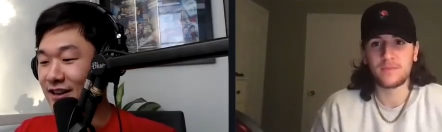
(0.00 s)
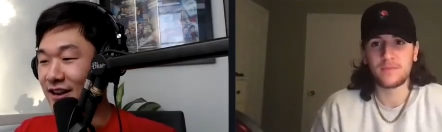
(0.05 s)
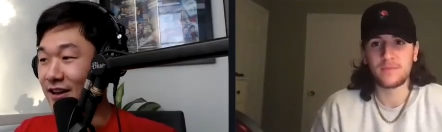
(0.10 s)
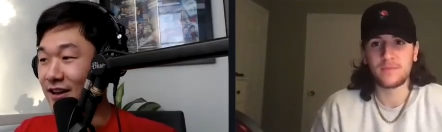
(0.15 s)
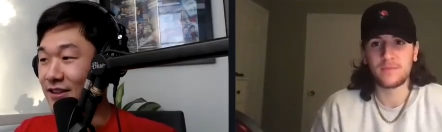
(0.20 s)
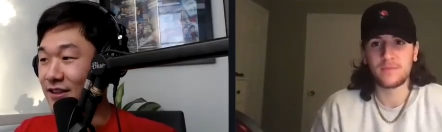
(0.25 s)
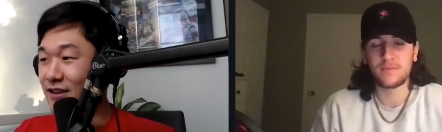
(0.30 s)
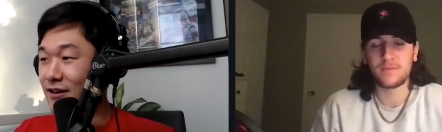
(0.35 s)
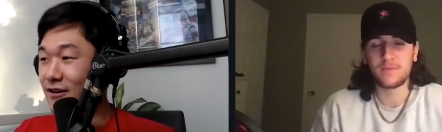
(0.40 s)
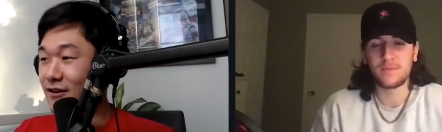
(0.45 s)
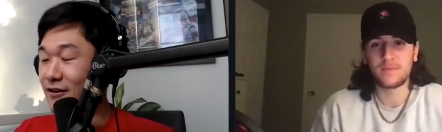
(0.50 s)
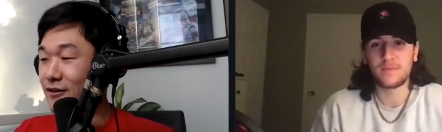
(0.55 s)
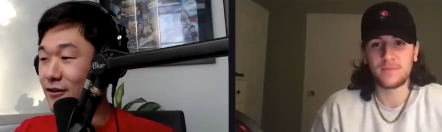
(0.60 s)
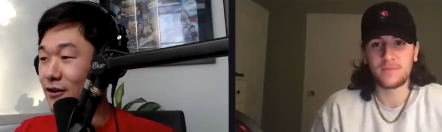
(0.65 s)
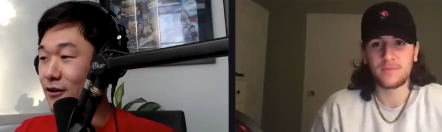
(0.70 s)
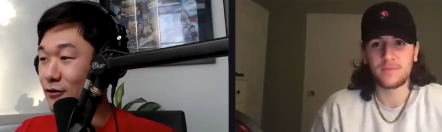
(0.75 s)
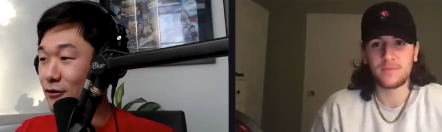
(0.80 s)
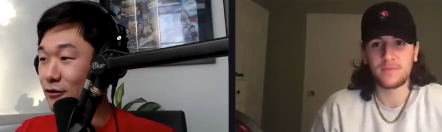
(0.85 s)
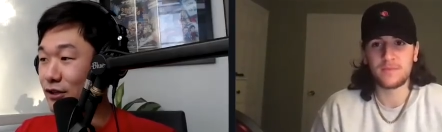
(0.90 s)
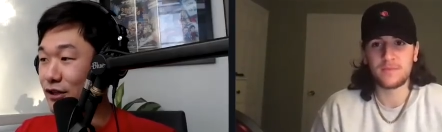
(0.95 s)
Speaker 1: And then in
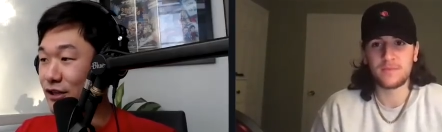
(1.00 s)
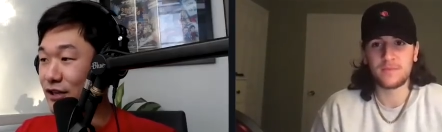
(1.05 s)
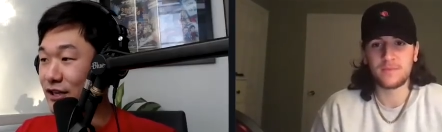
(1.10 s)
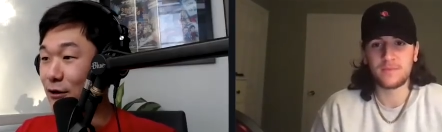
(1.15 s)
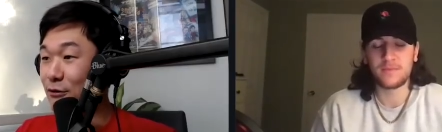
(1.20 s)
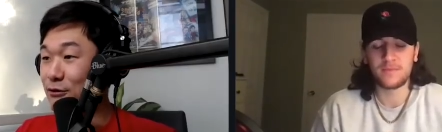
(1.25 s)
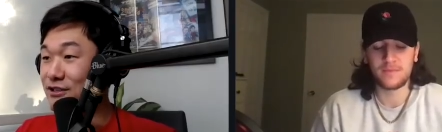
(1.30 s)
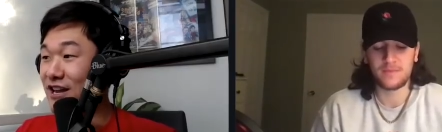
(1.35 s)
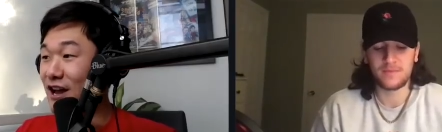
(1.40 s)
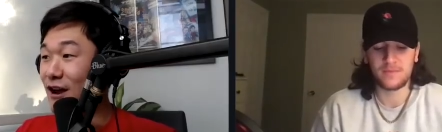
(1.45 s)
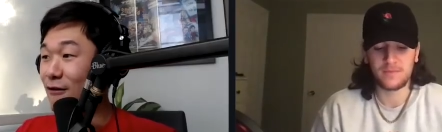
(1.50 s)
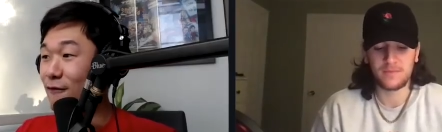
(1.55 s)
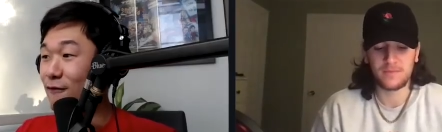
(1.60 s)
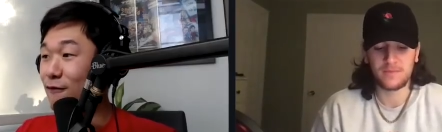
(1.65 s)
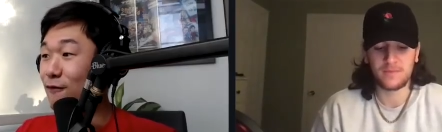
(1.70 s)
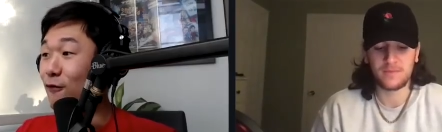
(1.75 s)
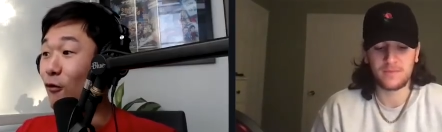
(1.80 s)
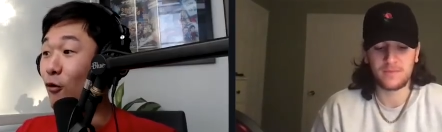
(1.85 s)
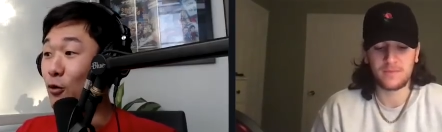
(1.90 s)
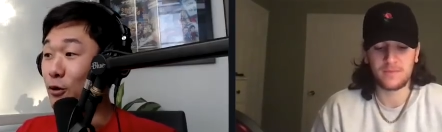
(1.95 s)
another league, I was down
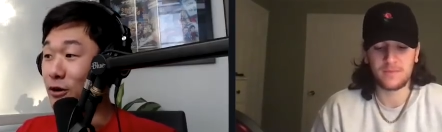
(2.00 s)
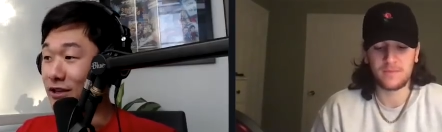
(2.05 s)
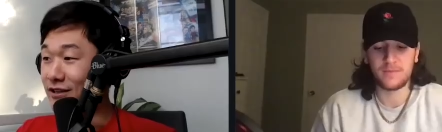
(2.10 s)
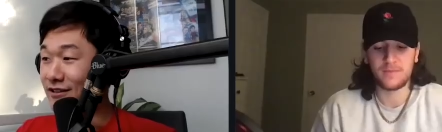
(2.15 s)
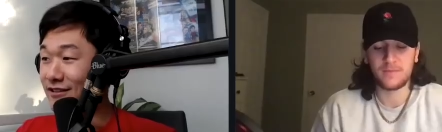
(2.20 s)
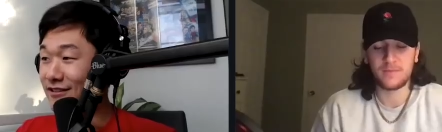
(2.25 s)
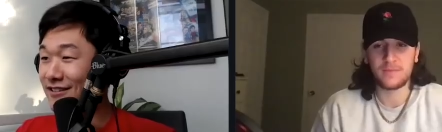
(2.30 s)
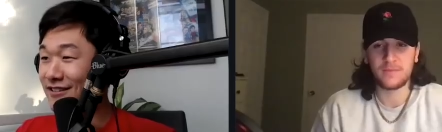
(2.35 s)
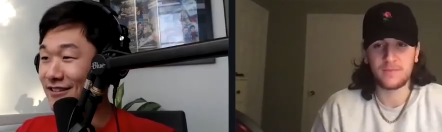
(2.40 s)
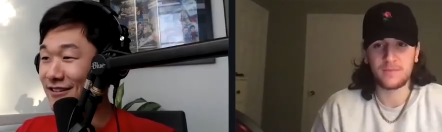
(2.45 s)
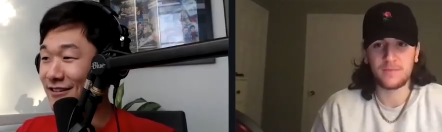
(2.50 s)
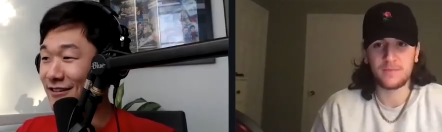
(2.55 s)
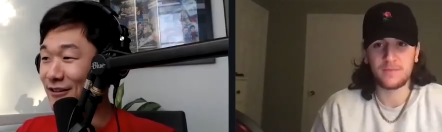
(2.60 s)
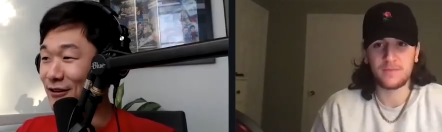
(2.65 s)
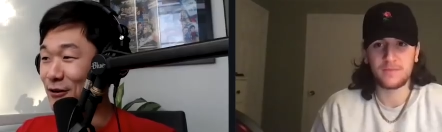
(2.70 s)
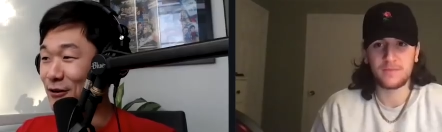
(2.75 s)
forty going